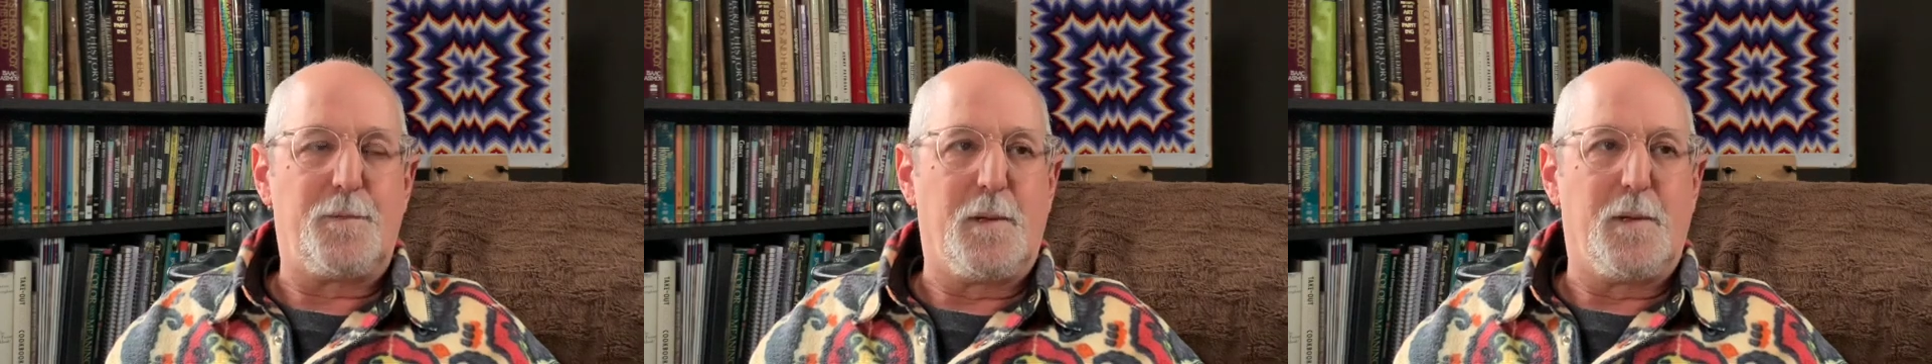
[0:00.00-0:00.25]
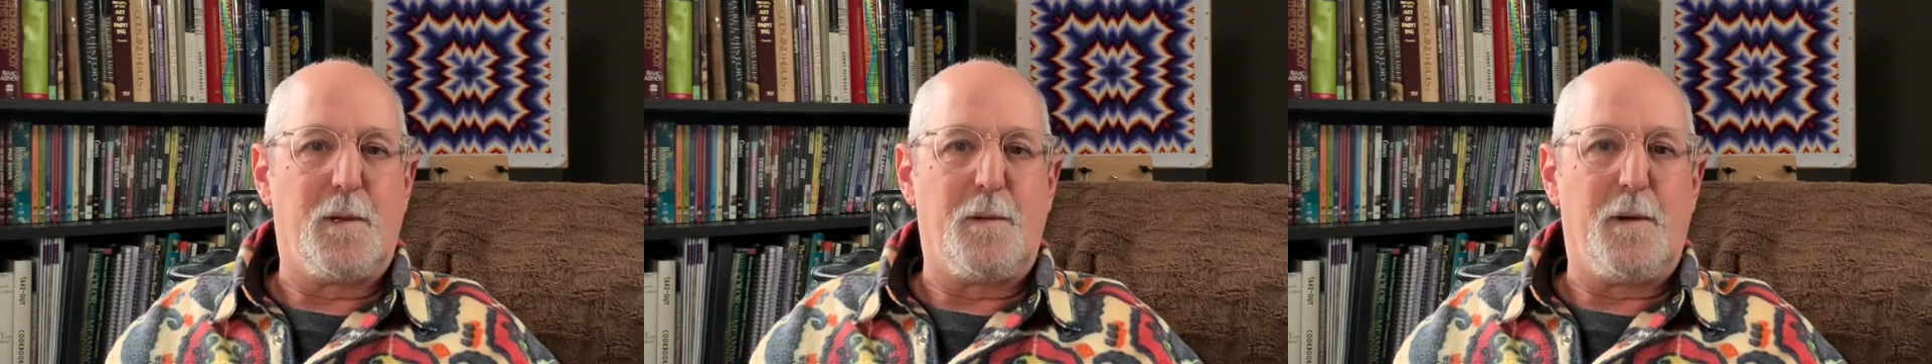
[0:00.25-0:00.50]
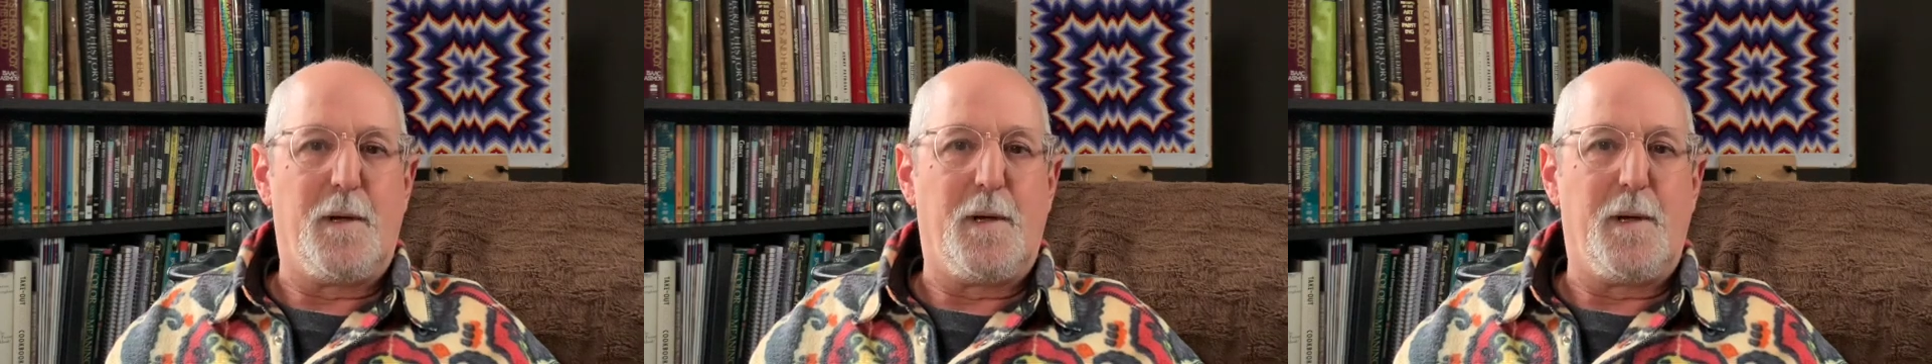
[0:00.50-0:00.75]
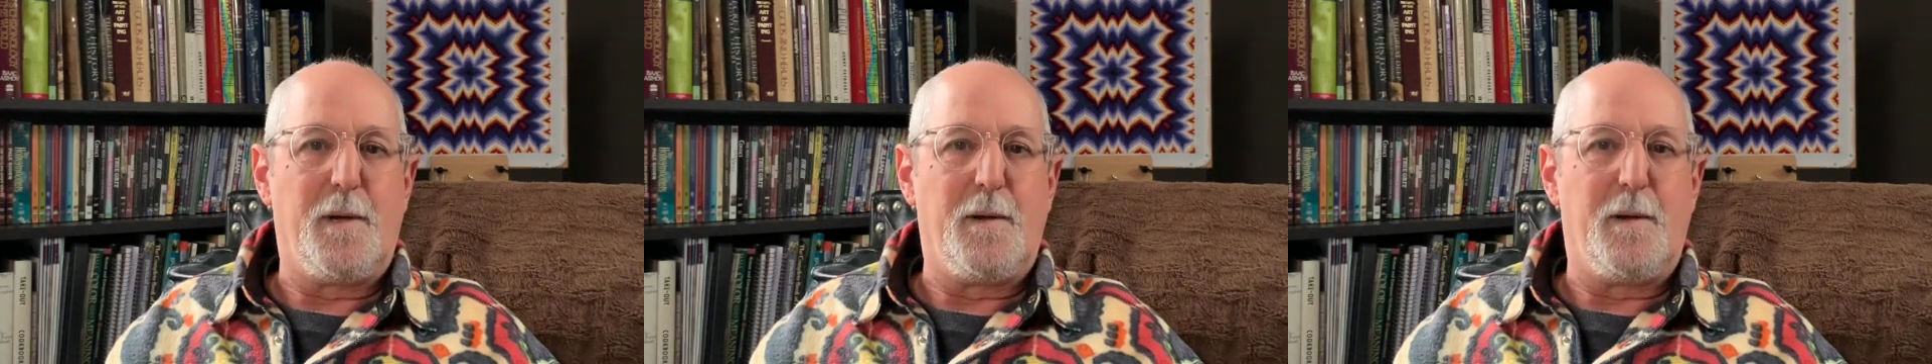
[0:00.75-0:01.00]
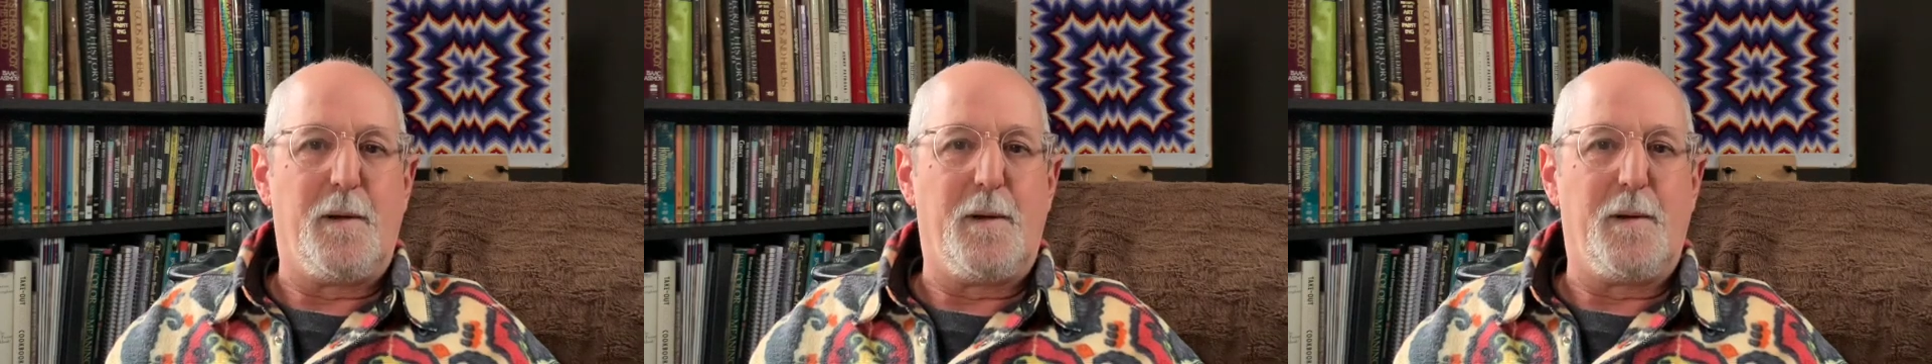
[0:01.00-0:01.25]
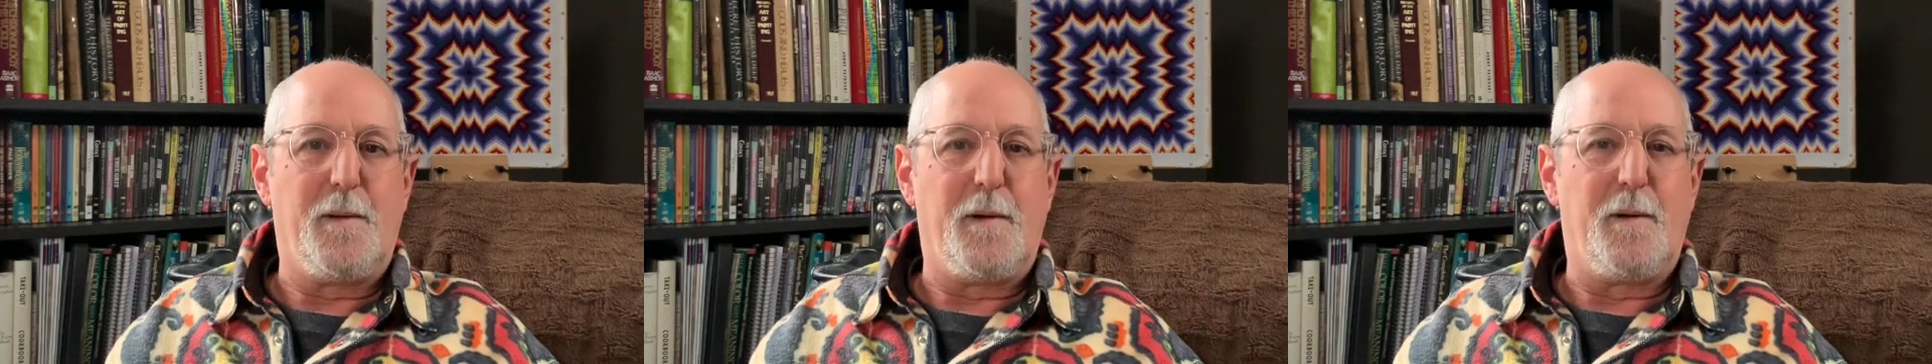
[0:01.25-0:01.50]

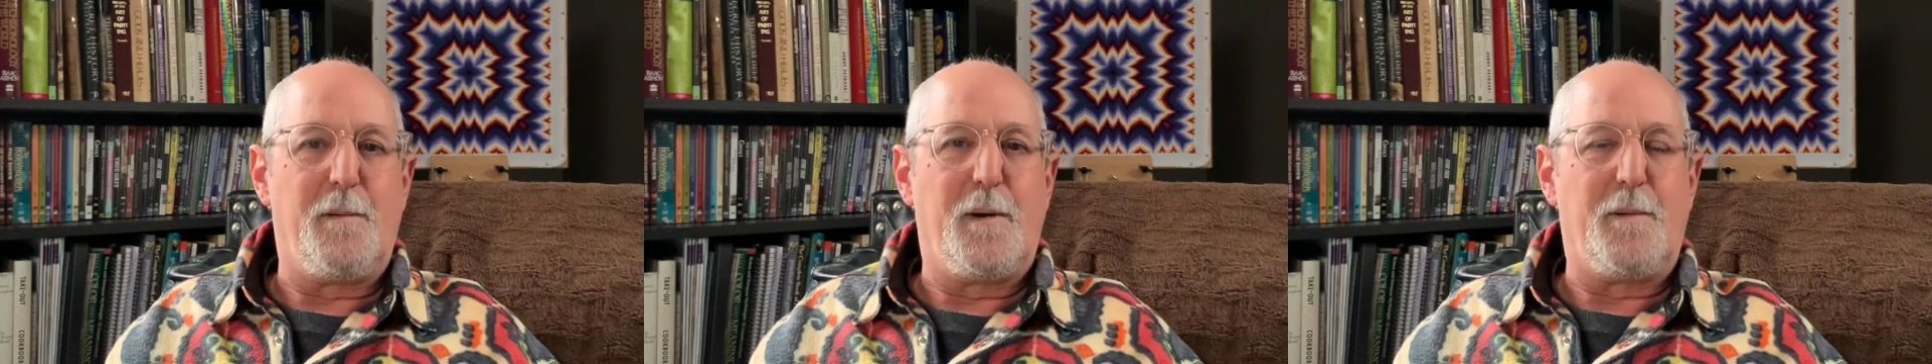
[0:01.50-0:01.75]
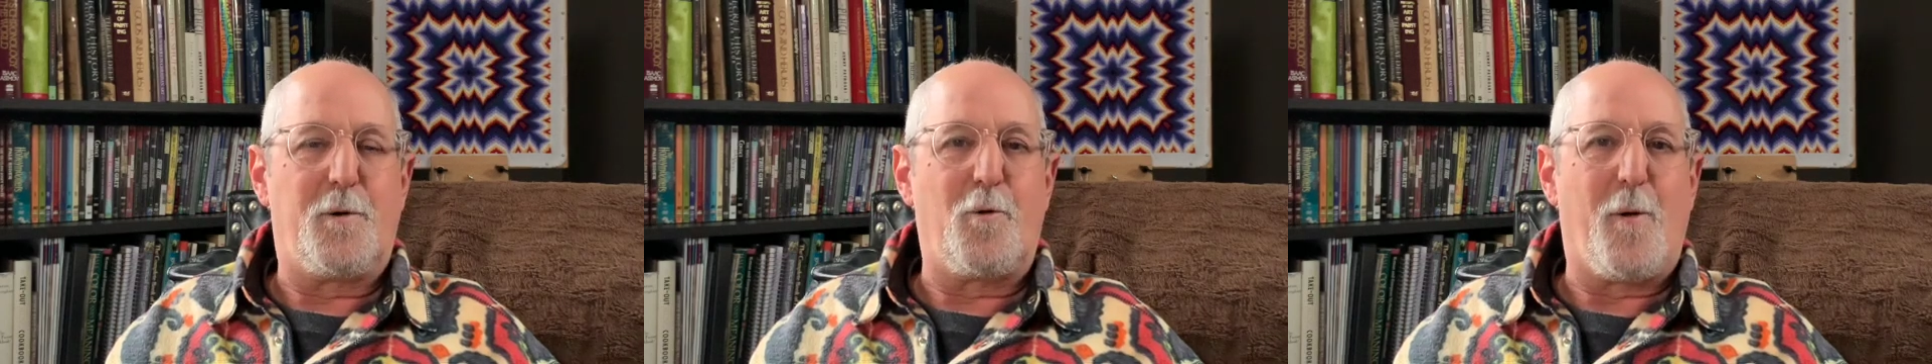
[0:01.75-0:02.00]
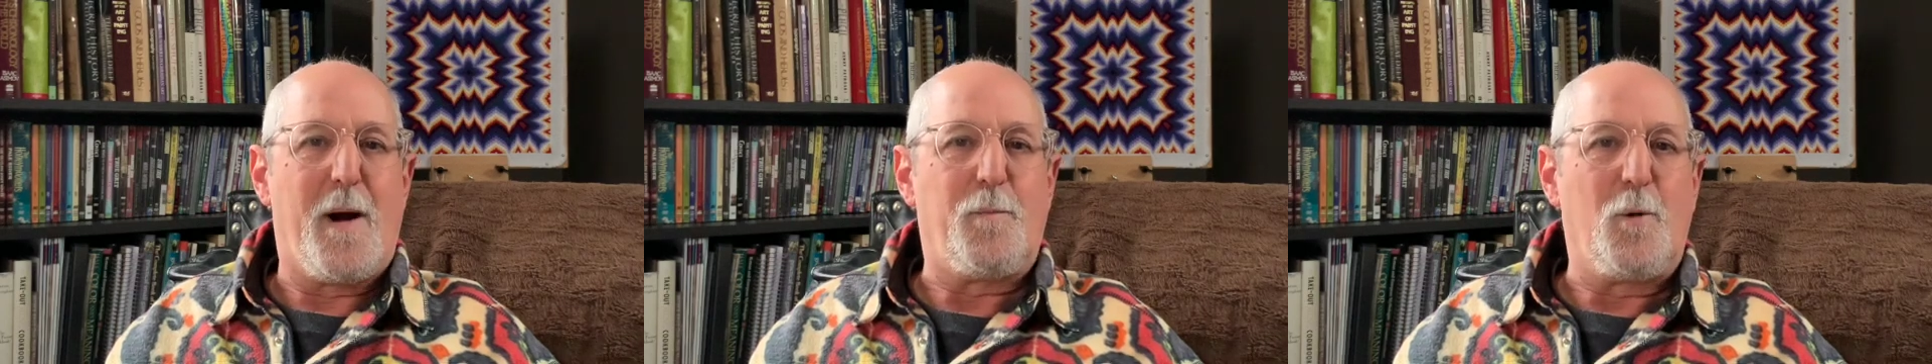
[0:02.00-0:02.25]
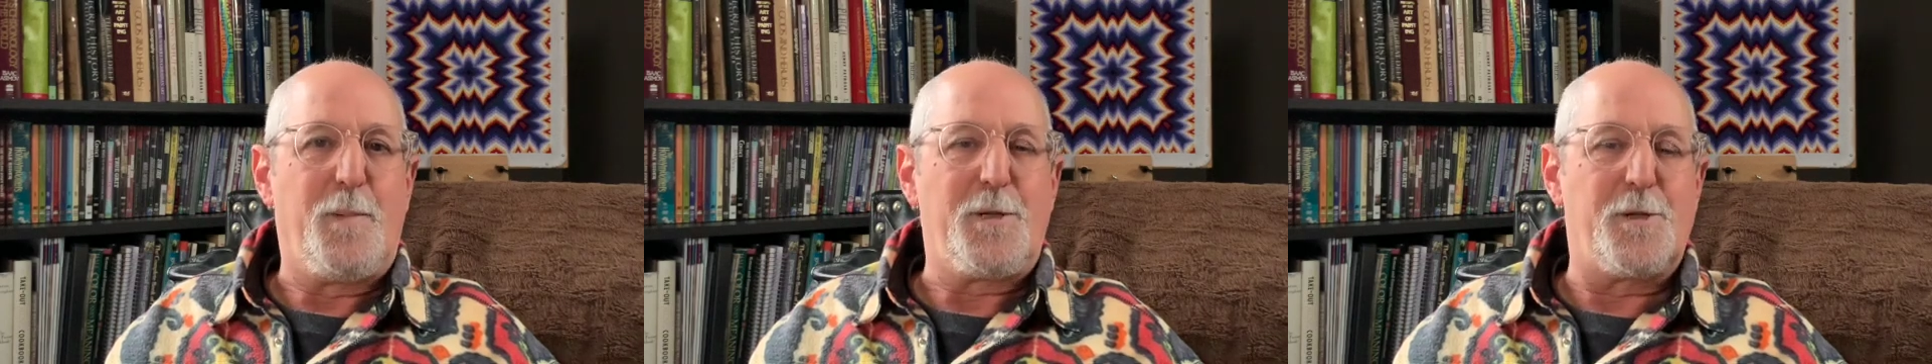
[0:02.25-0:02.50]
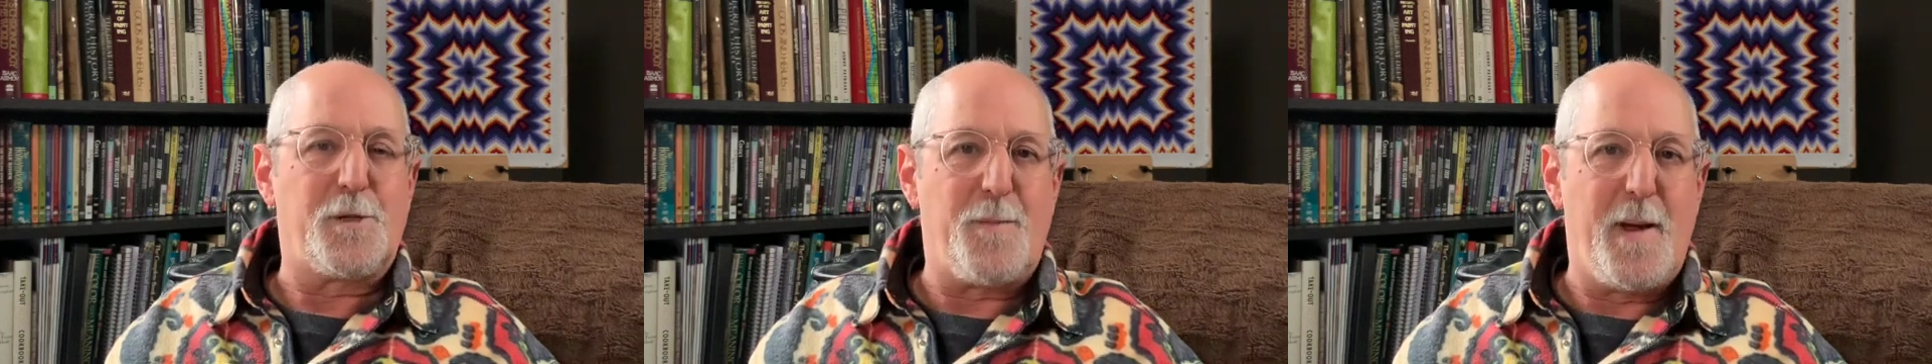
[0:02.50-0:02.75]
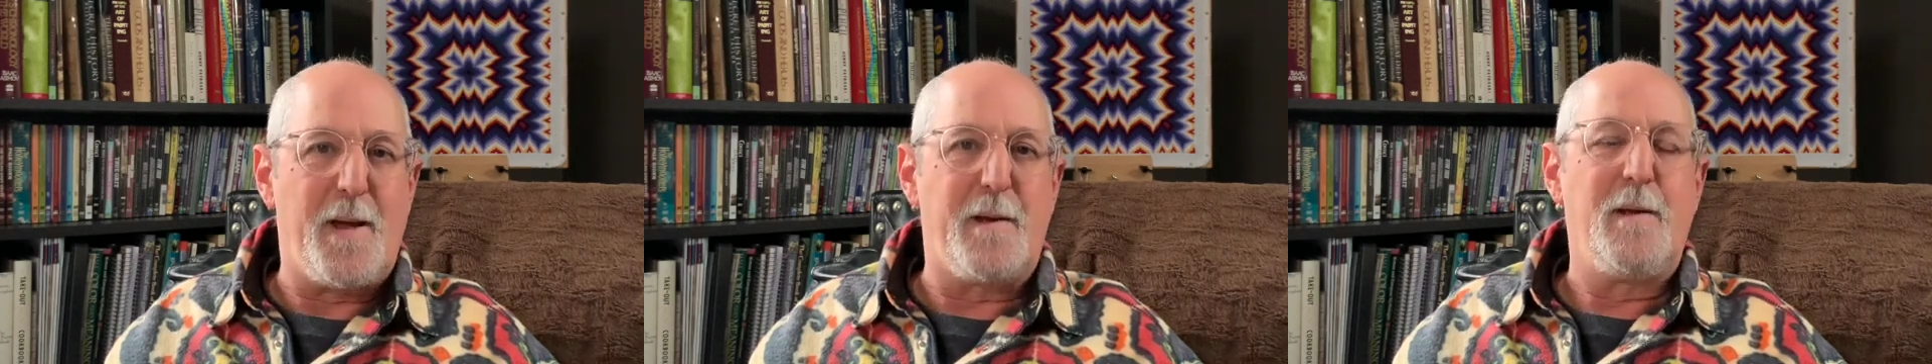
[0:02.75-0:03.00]
an incredible
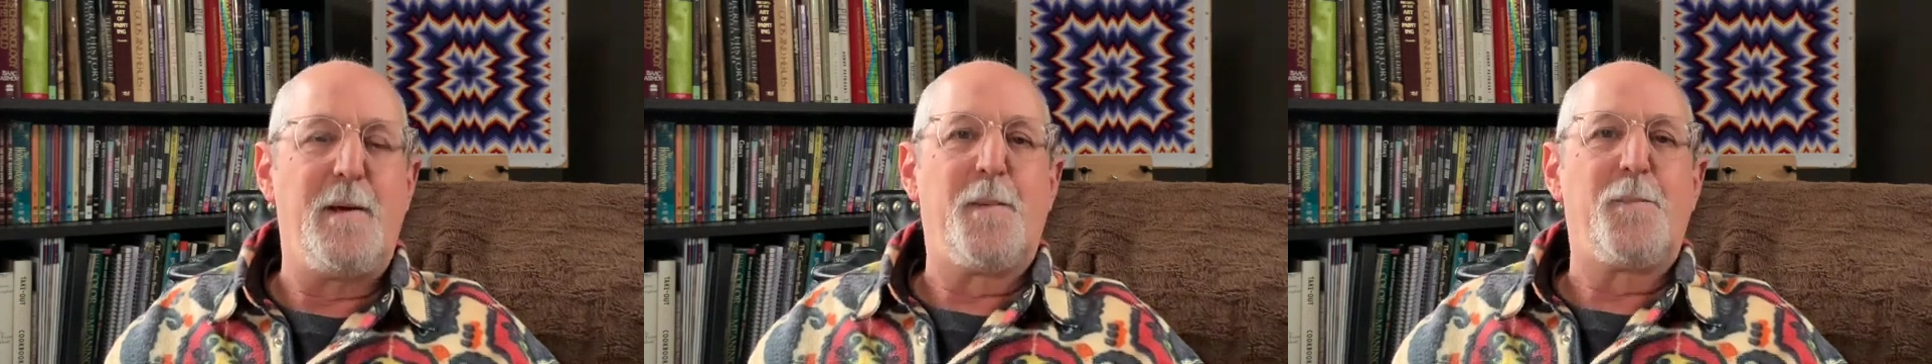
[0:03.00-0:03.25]
businessman,